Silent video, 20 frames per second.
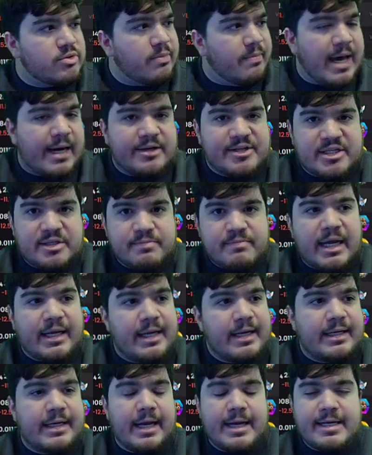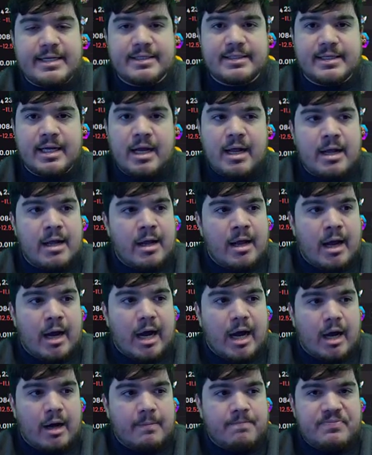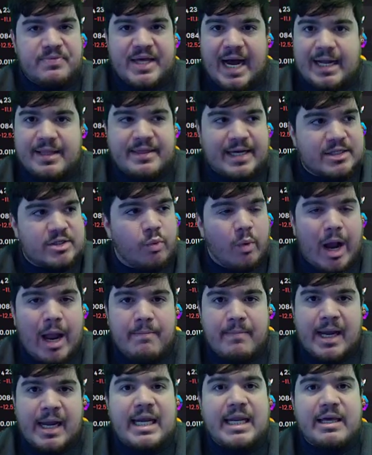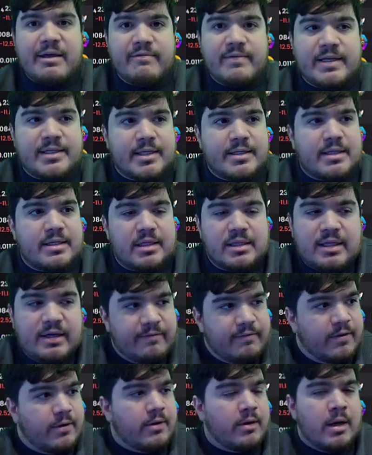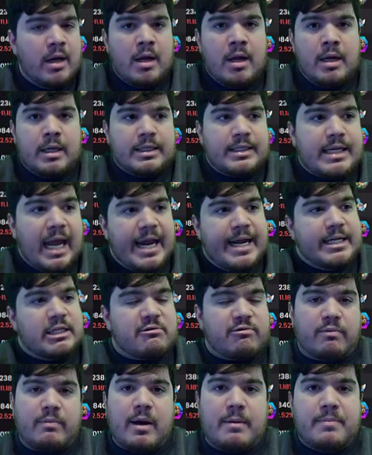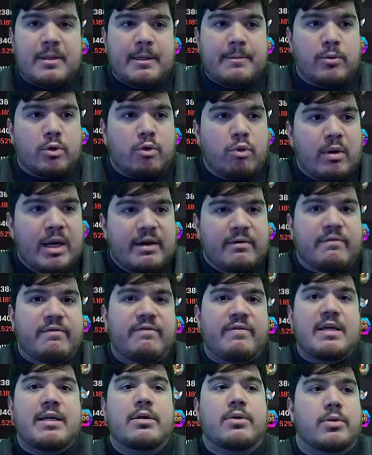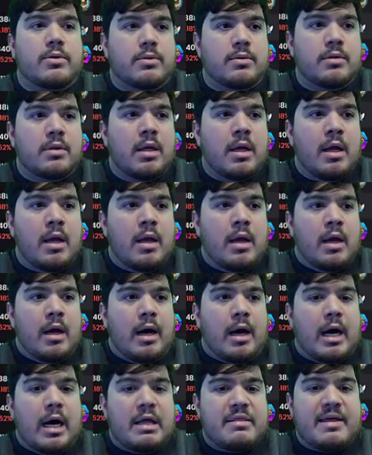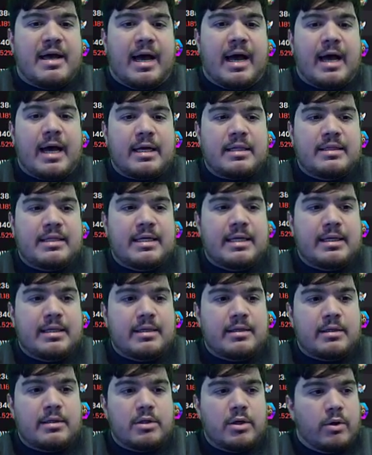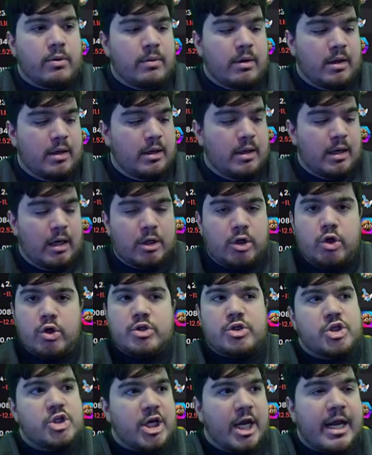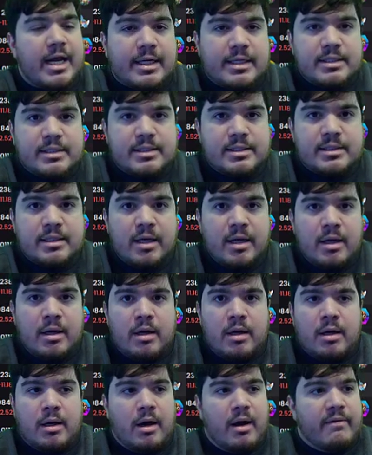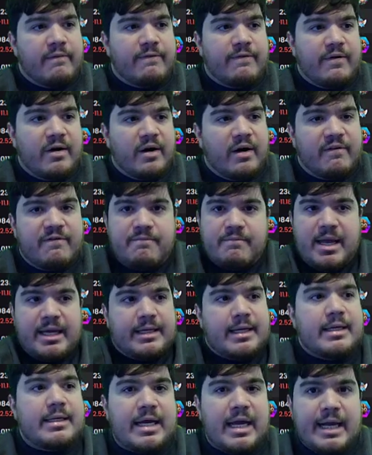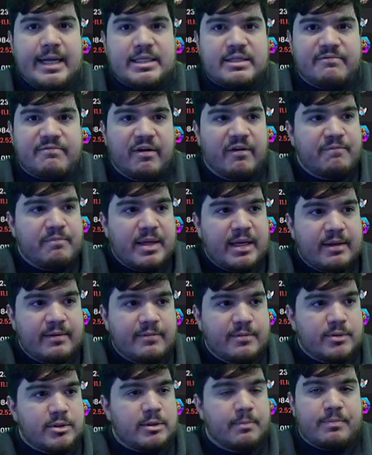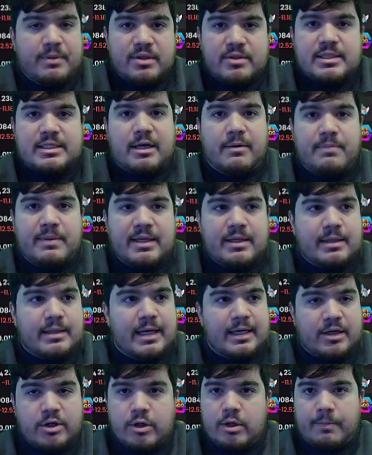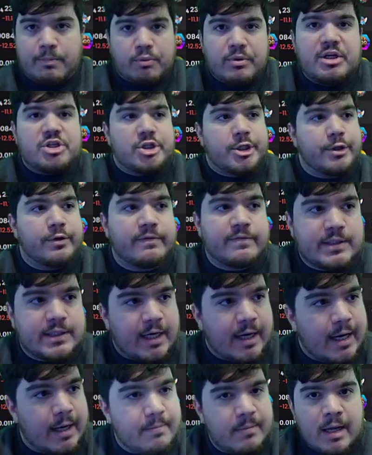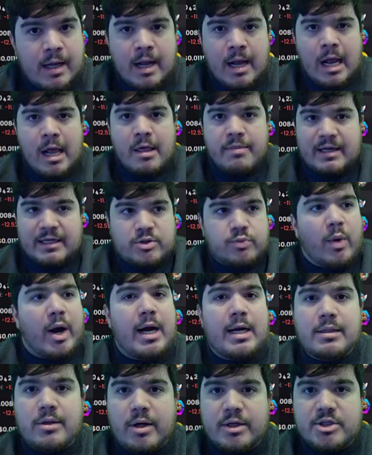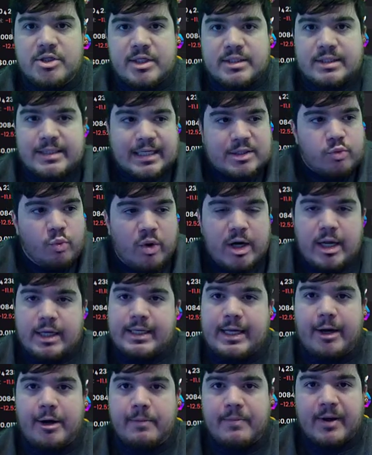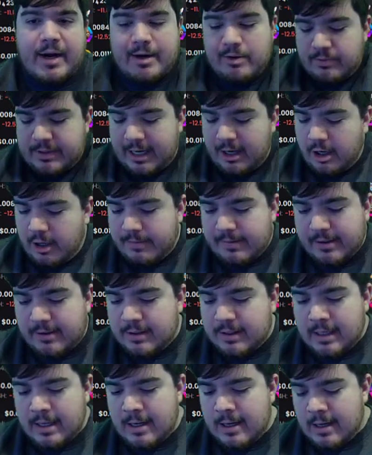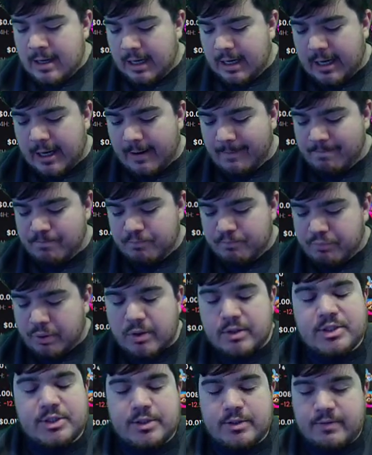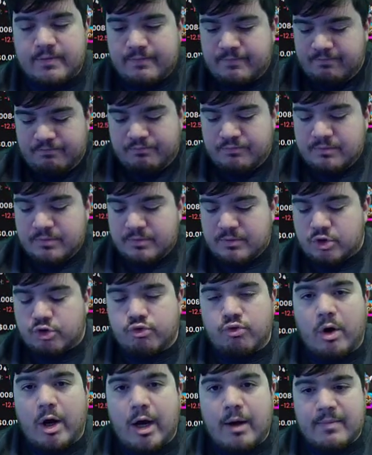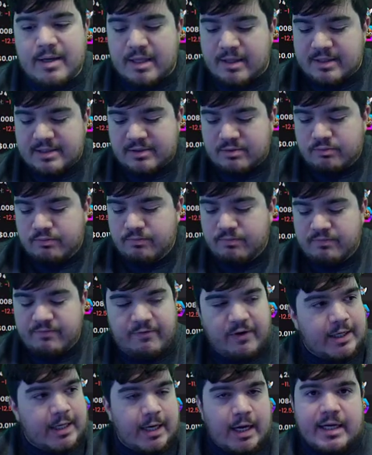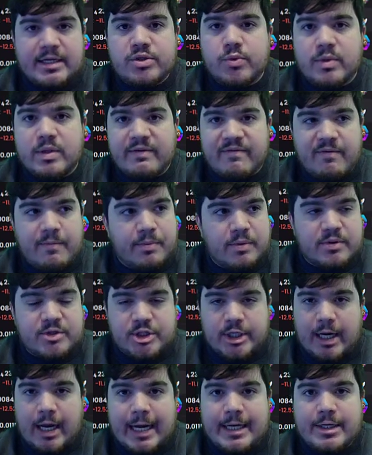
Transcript: What matters is making gains. That's why I made EEVEE, to deliver gains for my people, create a vehicle that had the a good chance of making gains, of being able to build something that could appreciate over time. That's why I launched this. That's what I care about. I don't care about personal drama, this fucking high school level bullshit.